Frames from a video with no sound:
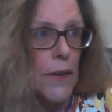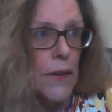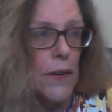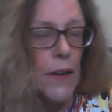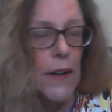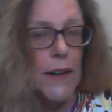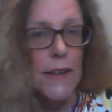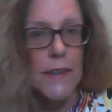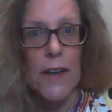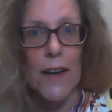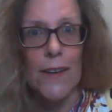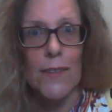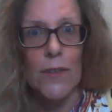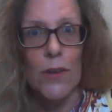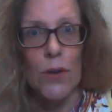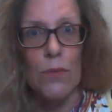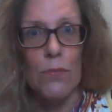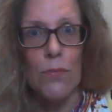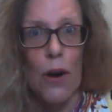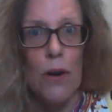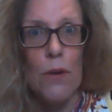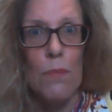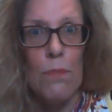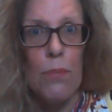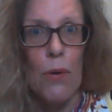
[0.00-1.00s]
It's like the
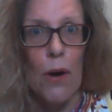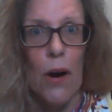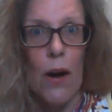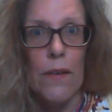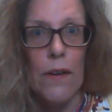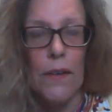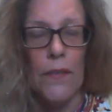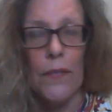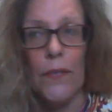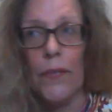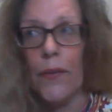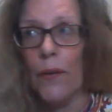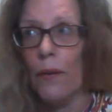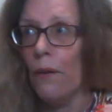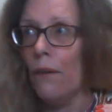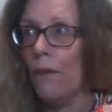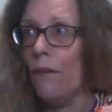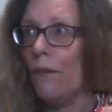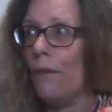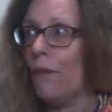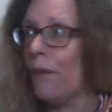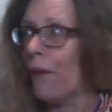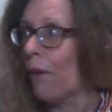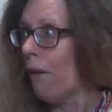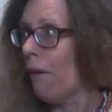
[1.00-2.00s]
robot. Duh,
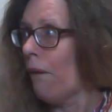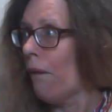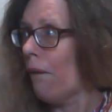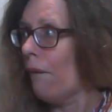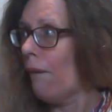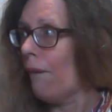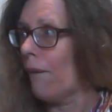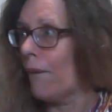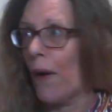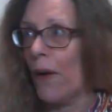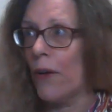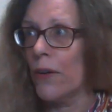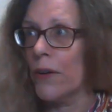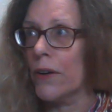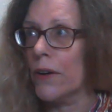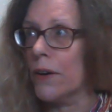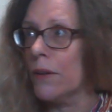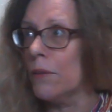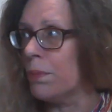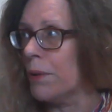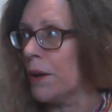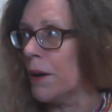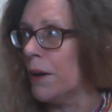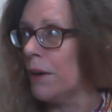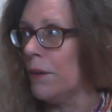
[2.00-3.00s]
duh, don't
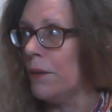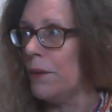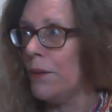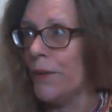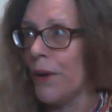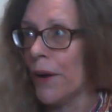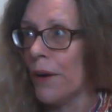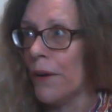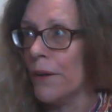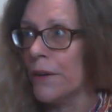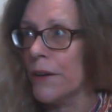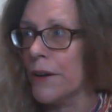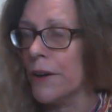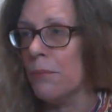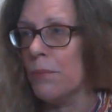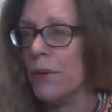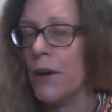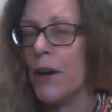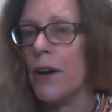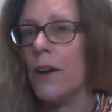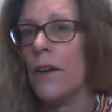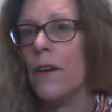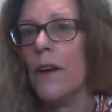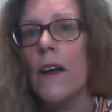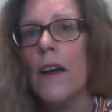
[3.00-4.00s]
compute, don't
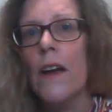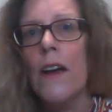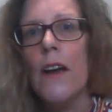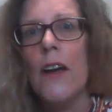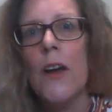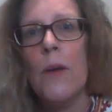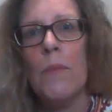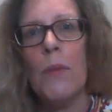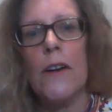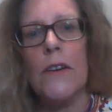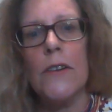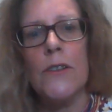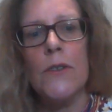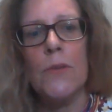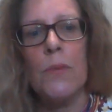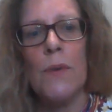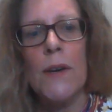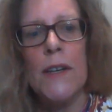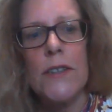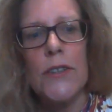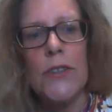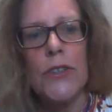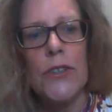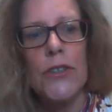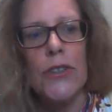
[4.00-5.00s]
compute. Because
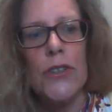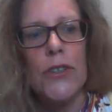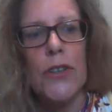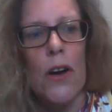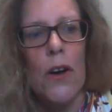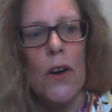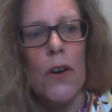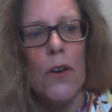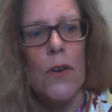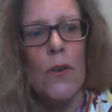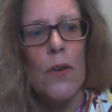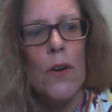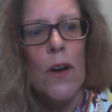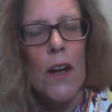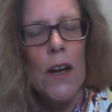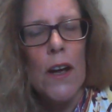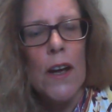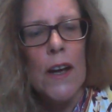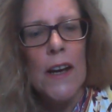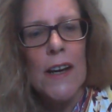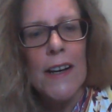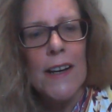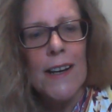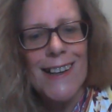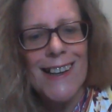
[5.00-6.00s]
we're so
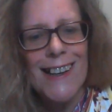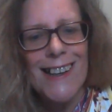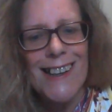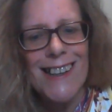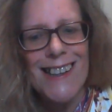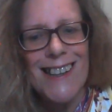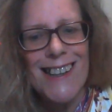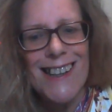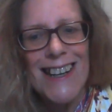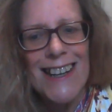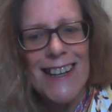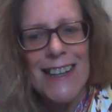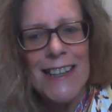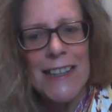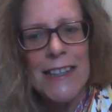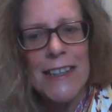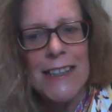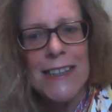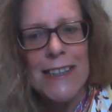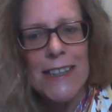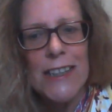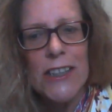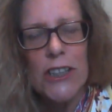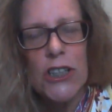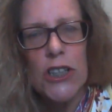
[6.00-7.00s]

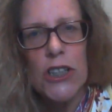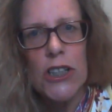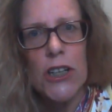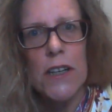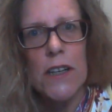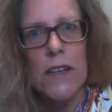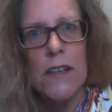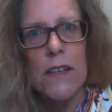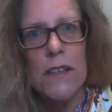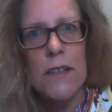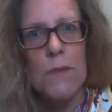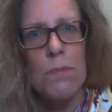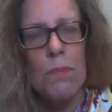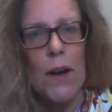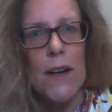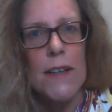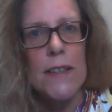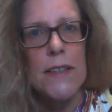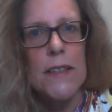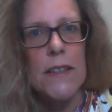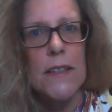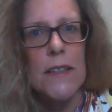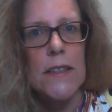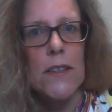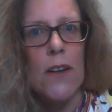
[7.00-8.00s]
conditioned by
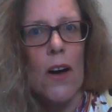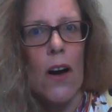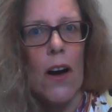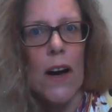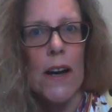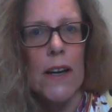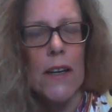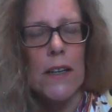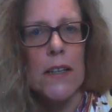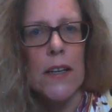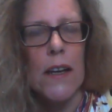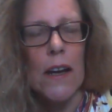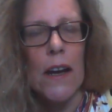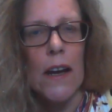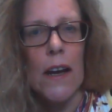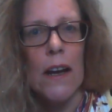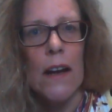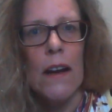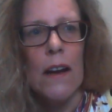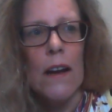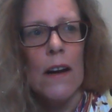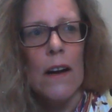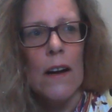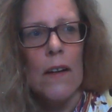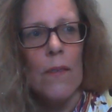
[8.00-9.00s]
society
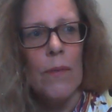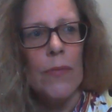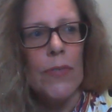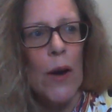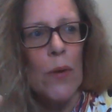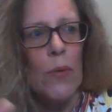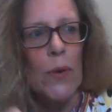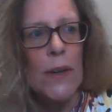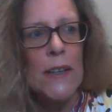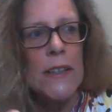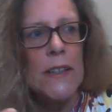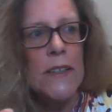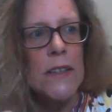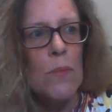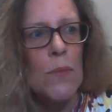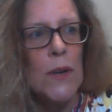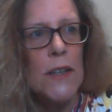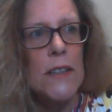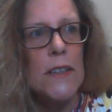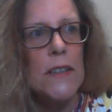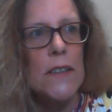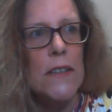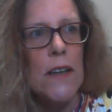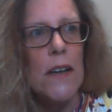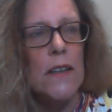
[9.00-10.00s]
that when
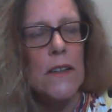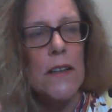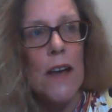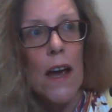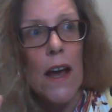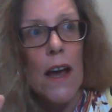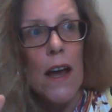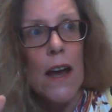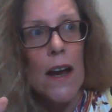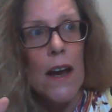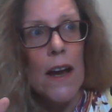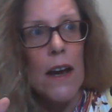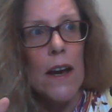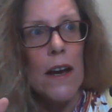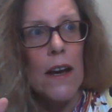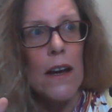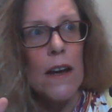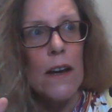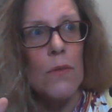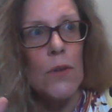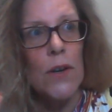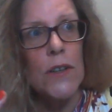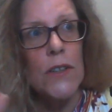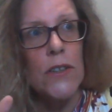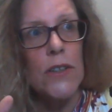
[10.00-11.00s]
someone says,
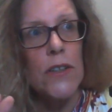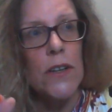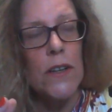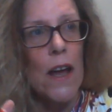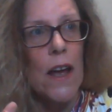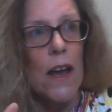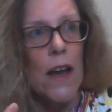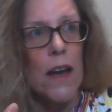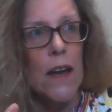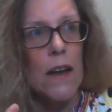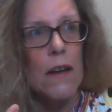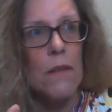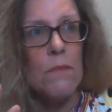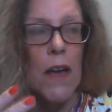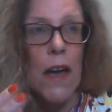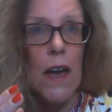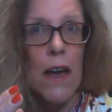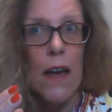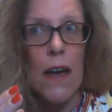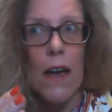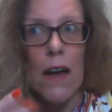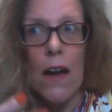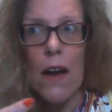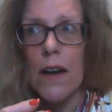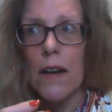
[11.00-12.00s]
hey, what's your name? Yeah,
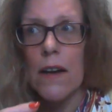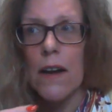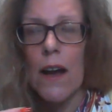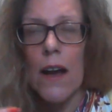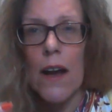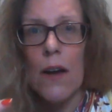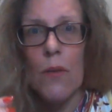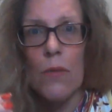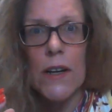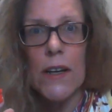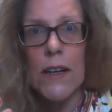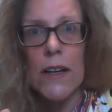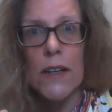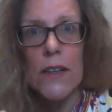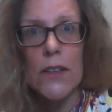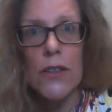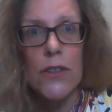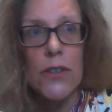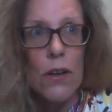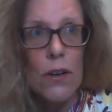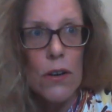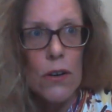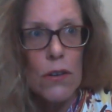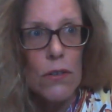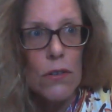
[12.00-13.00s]
okay, what do you
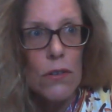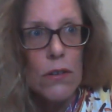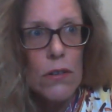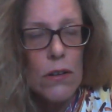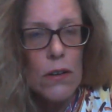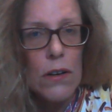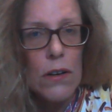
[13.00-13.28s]
do?